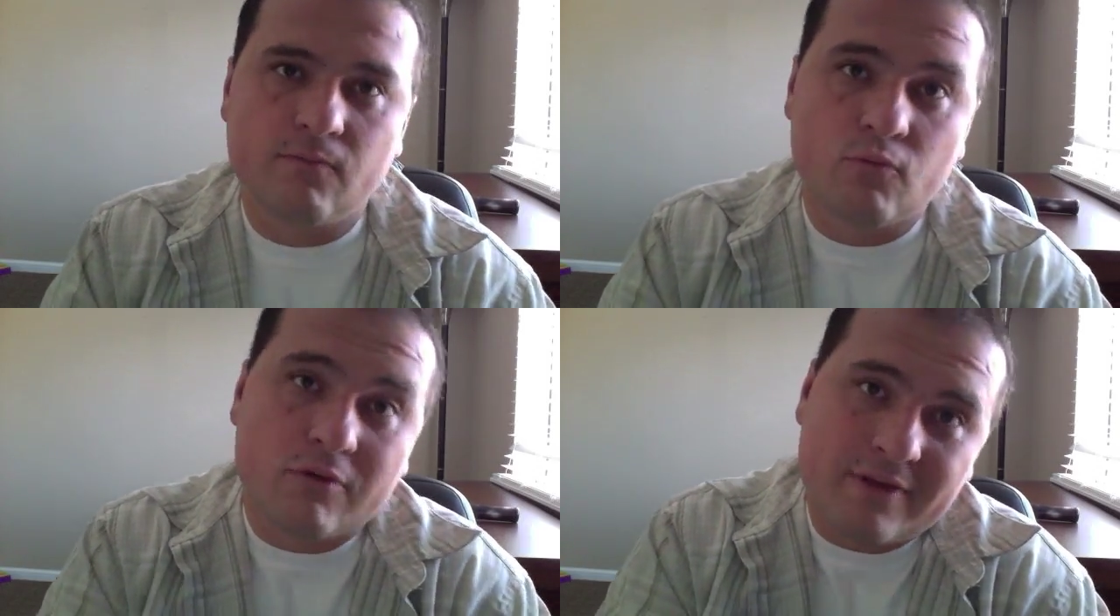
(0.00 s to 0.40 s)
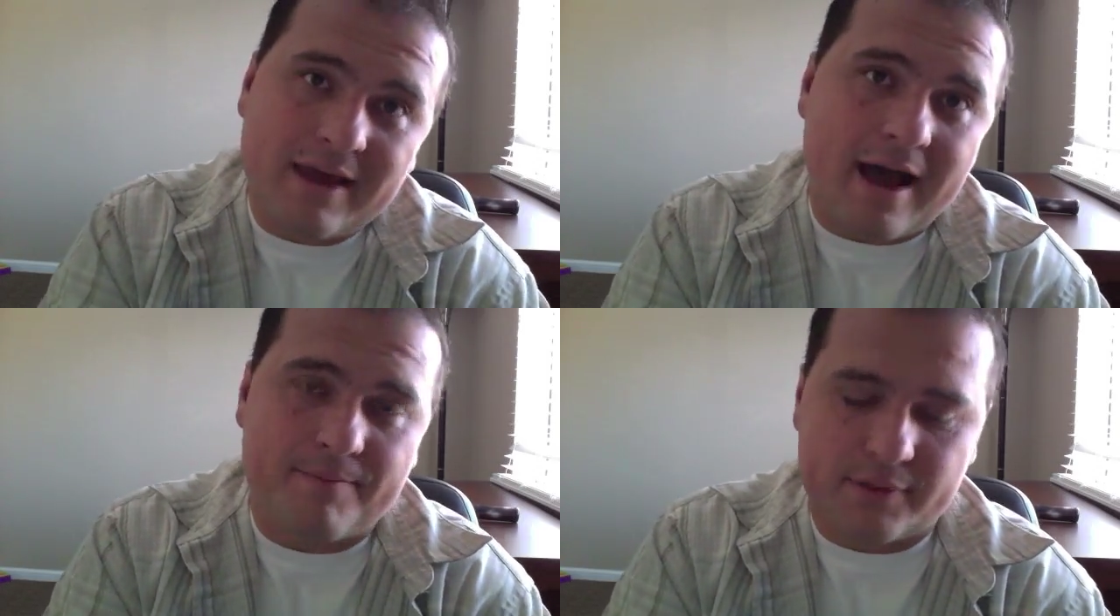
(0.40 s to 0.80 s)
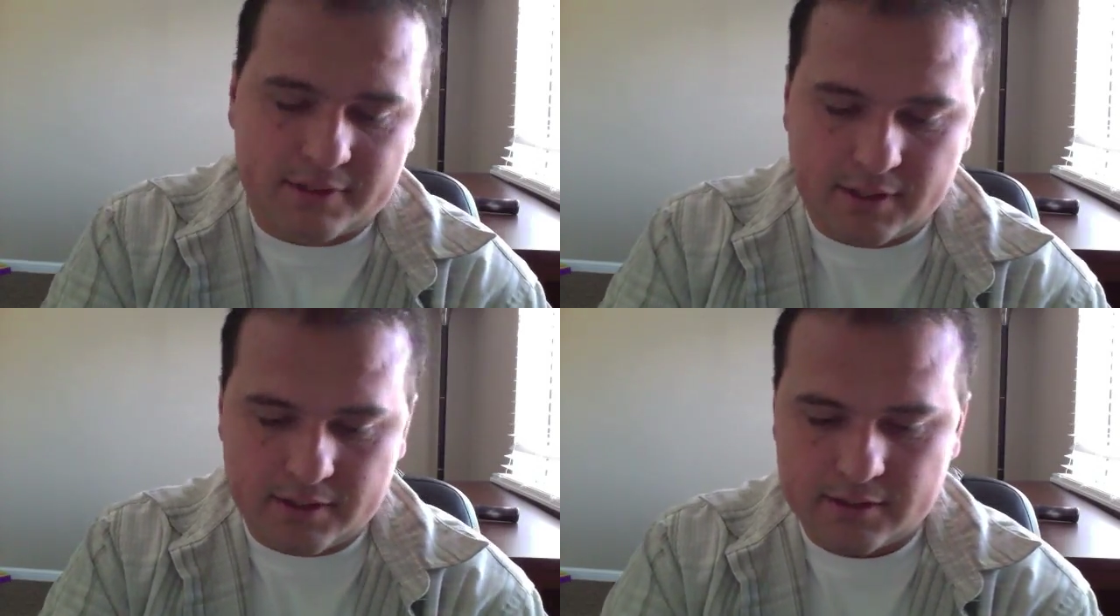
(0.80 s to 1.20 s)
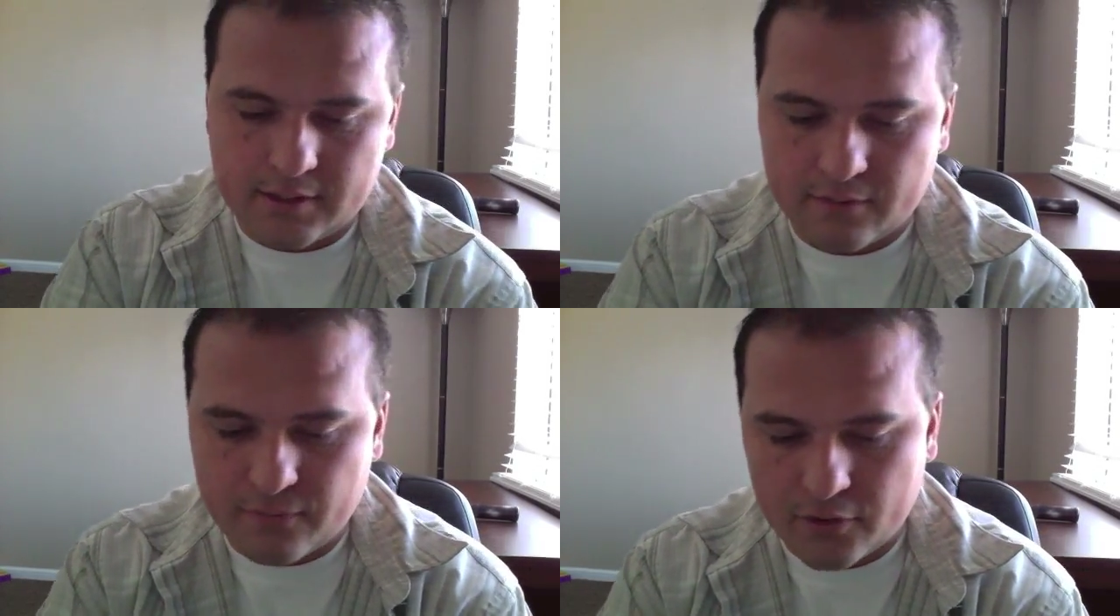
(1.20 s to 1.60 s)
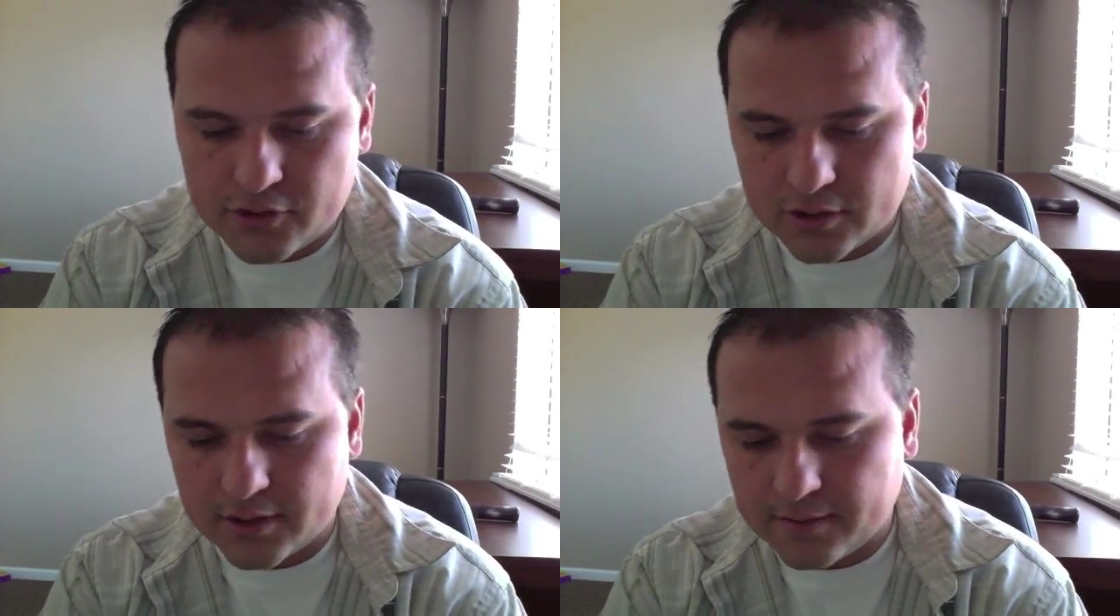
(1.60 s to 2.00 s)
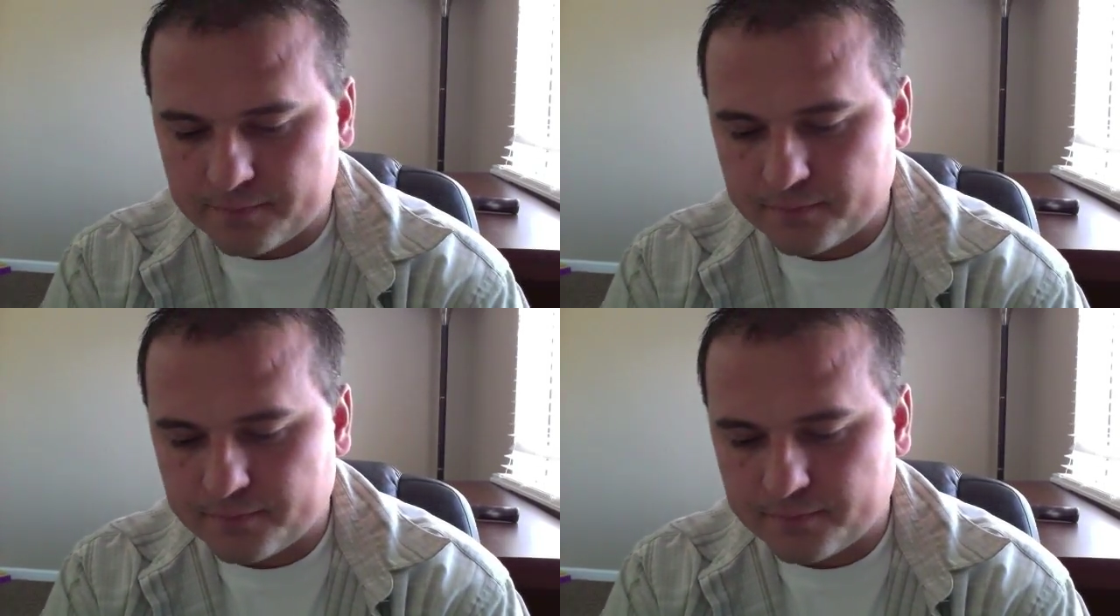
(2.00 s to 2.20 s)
we're the opposite, unfortunately.